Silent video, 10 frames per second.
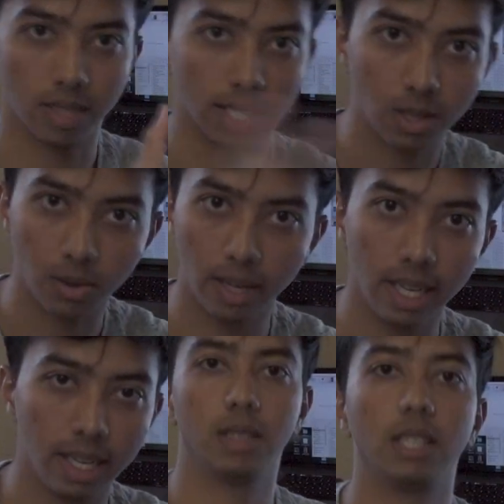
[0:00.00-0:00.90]
the
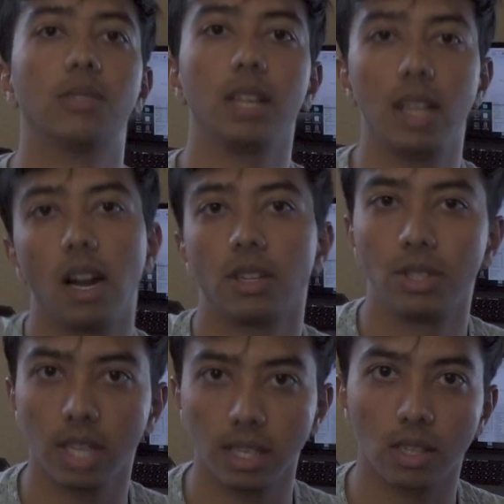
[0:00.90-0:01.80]
screen, it's really hard
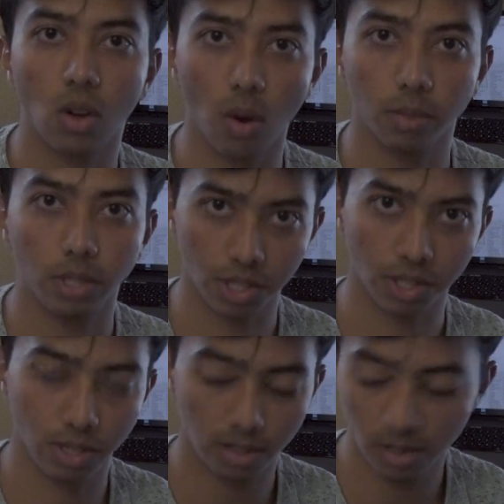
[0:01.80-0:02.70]
to judge the composition.